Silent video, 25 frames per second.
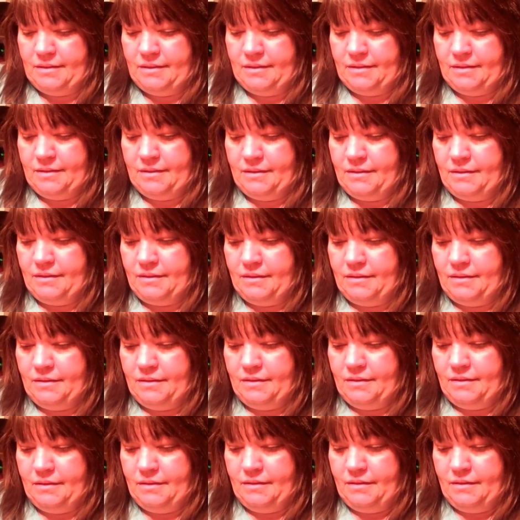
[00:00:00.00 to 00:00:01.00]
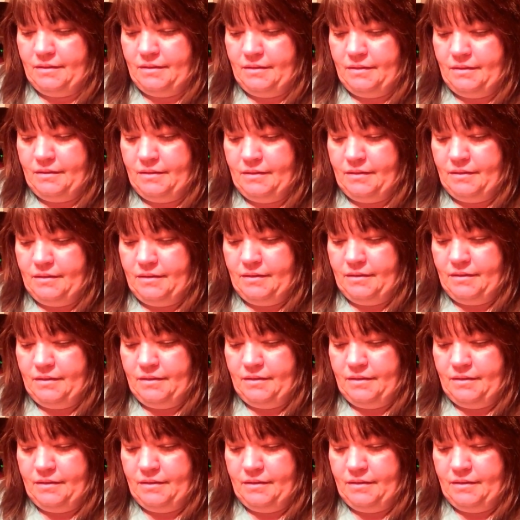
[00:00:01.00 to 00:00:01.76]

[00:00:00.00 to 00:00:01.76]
No one is speaking in this clip.